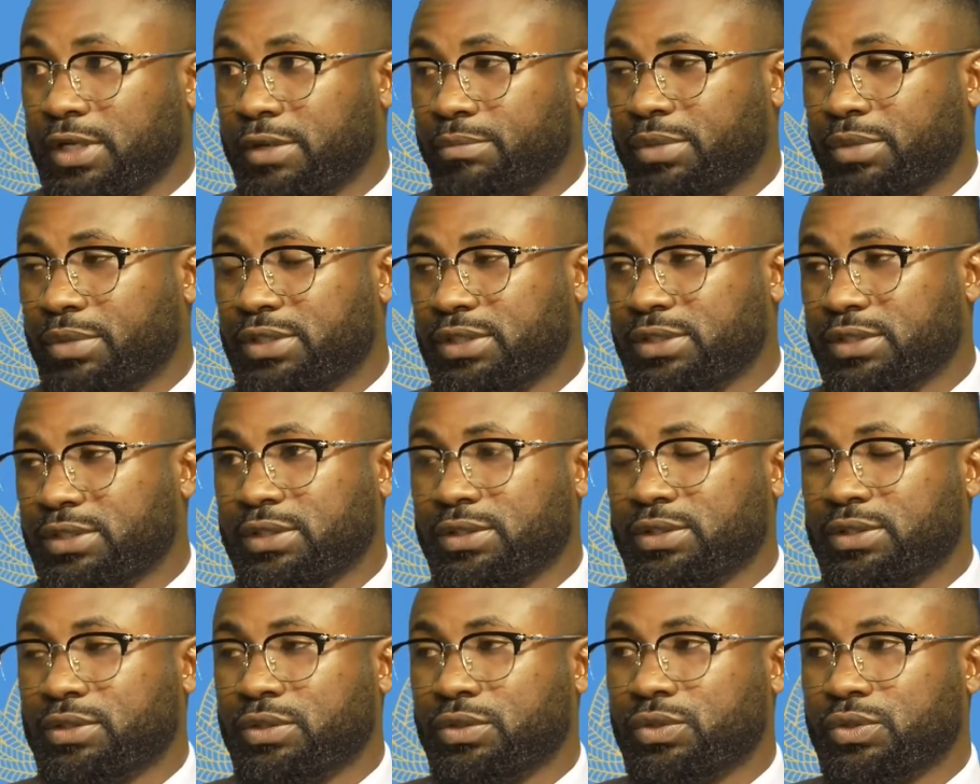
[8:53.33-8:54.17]

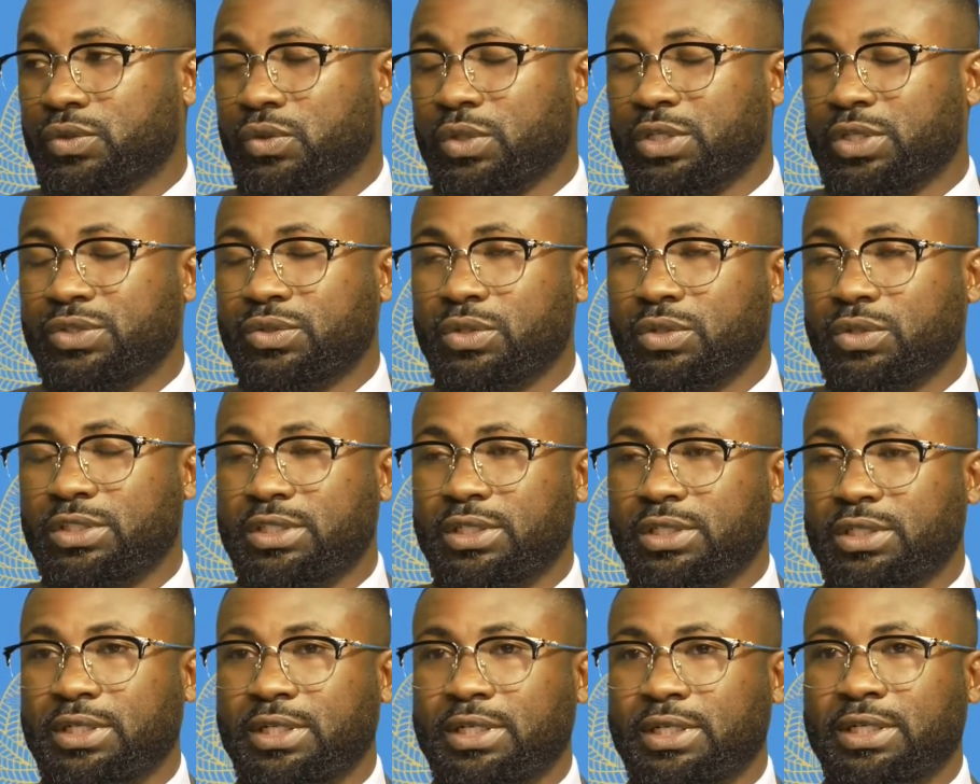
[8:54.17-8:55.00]
businesses. So it's not
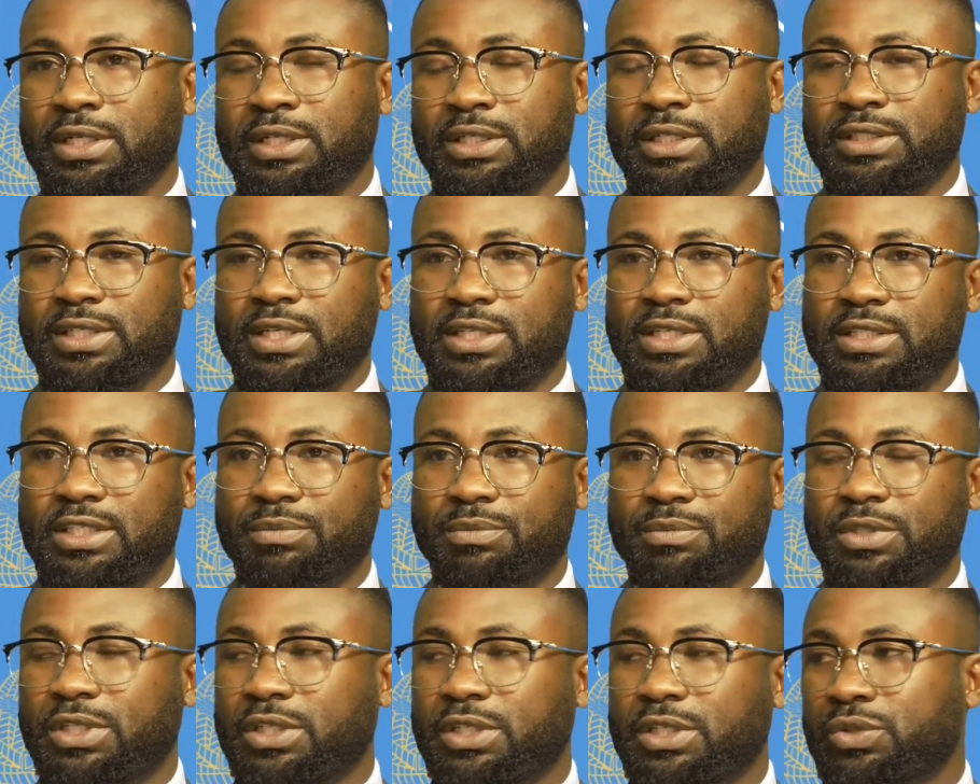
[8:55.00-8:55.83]
just
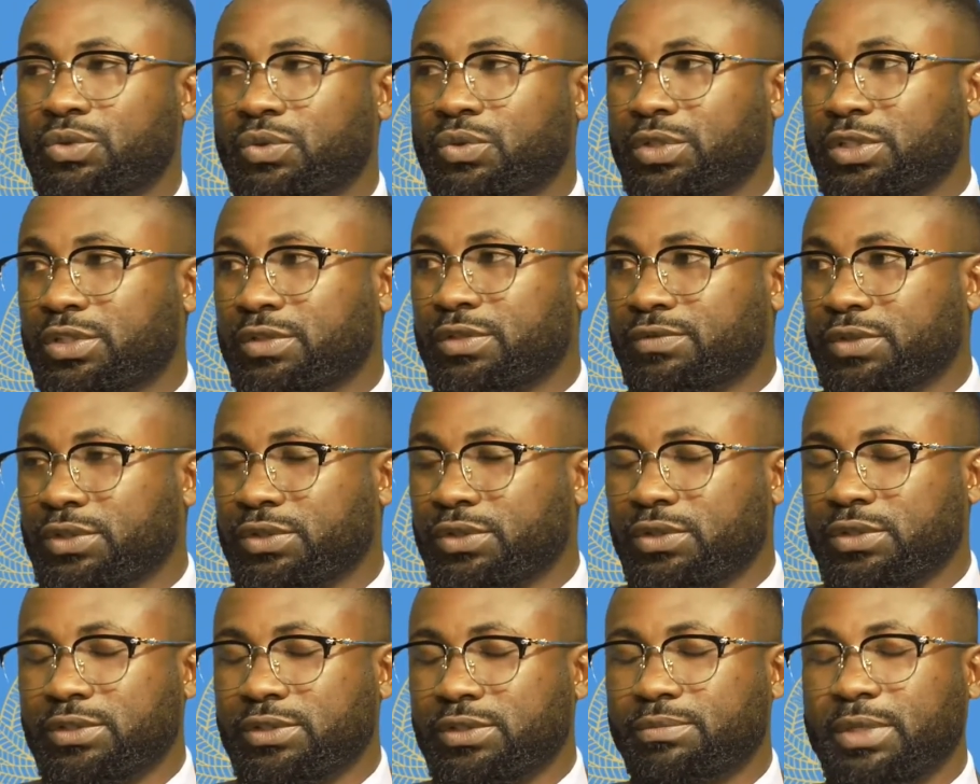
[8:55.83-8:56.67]
limited to
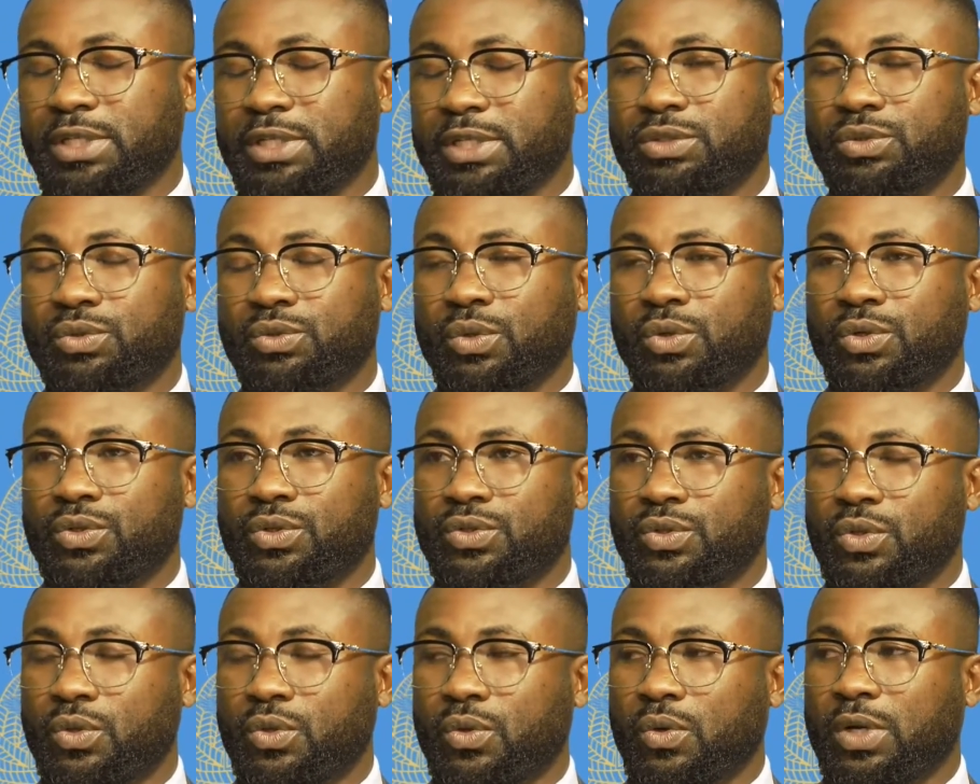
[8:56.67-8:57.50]
individuals, but to
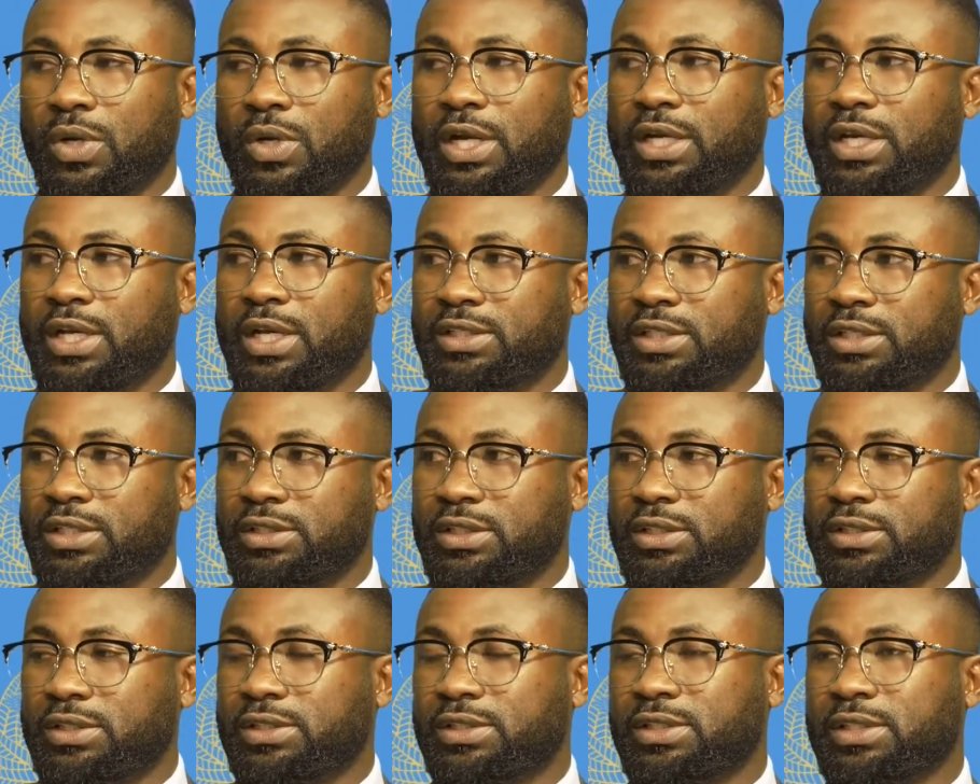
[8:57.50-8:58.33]
also
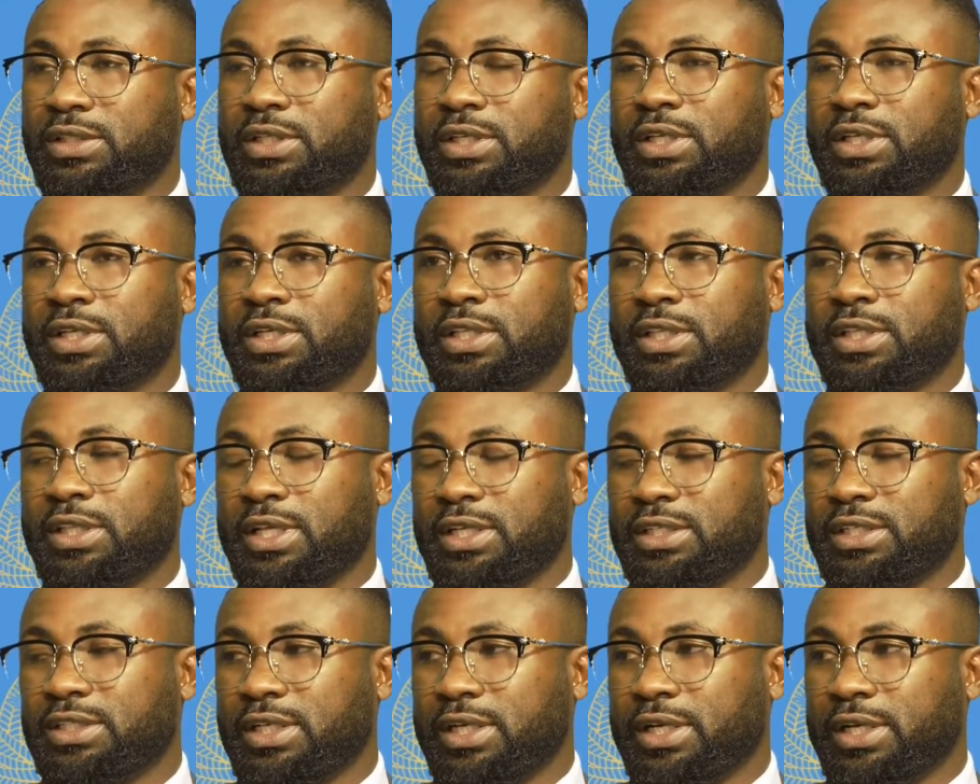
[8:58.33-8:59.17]
organizations
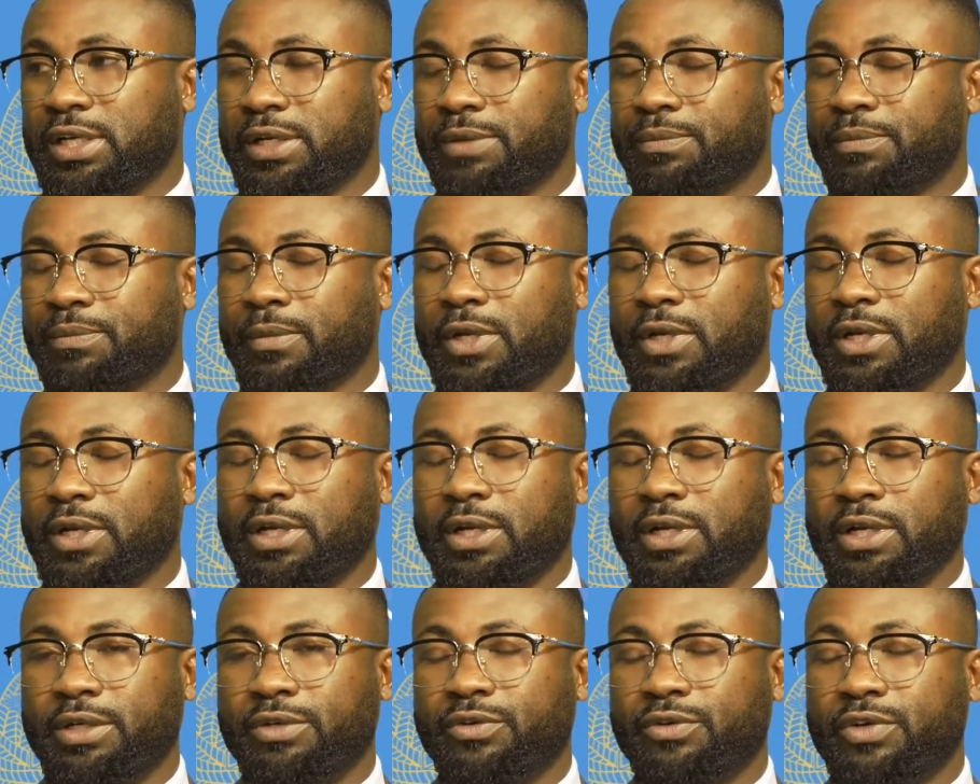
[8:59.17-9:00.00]
that are
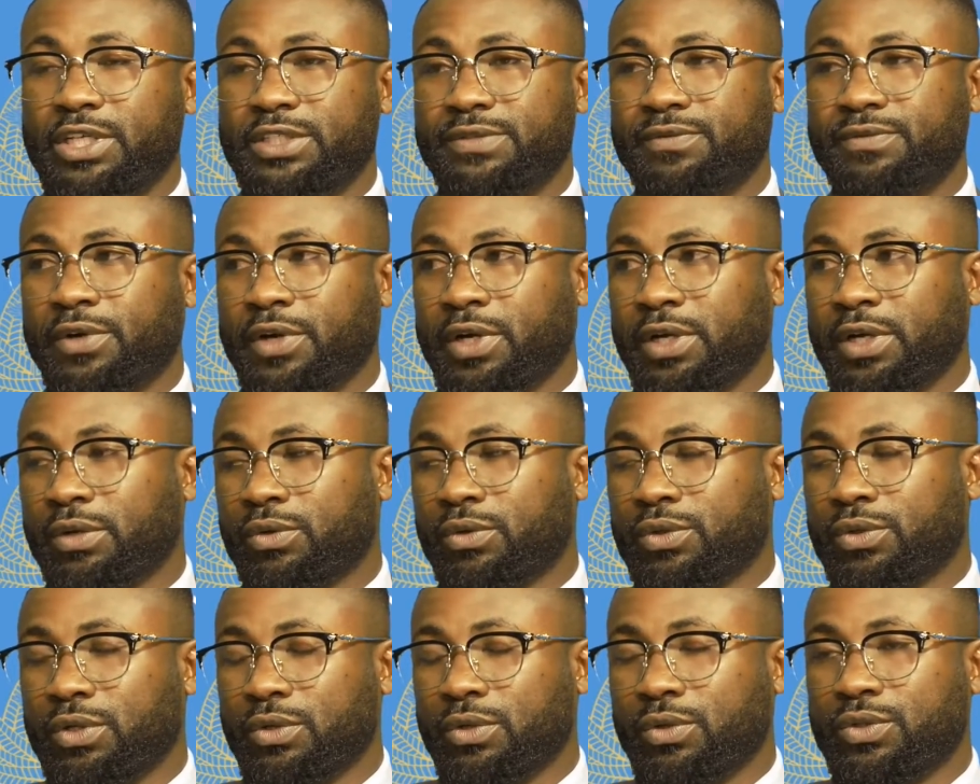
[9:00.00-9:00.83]
transferring
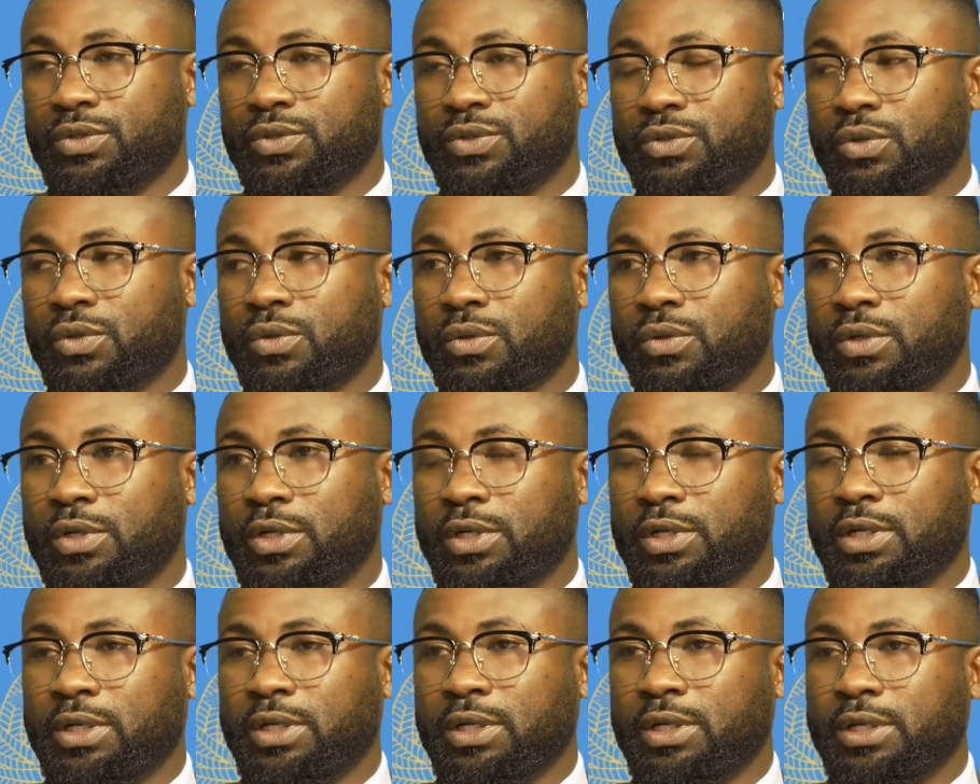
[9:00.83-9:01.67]
and also
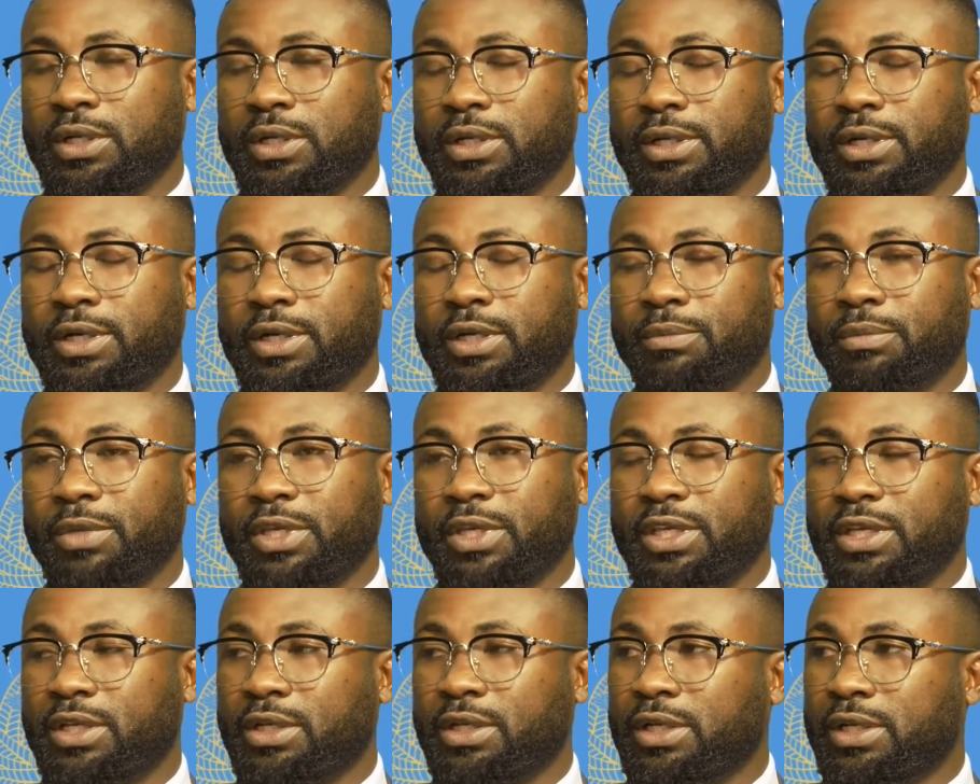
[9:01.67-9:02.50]

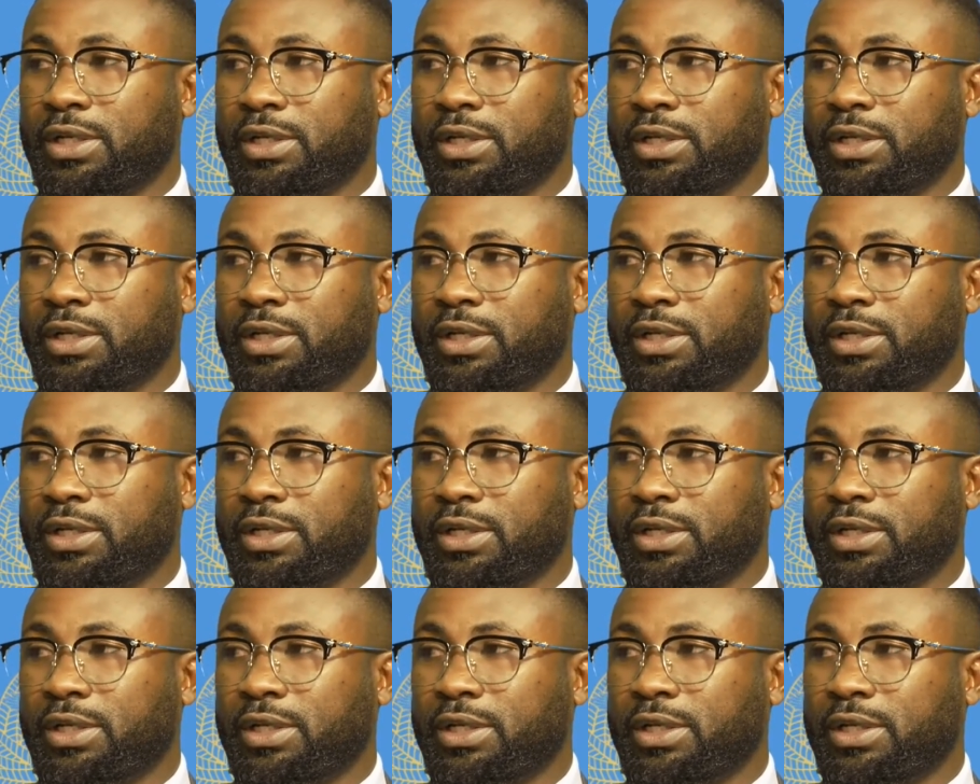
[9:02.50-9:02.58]
making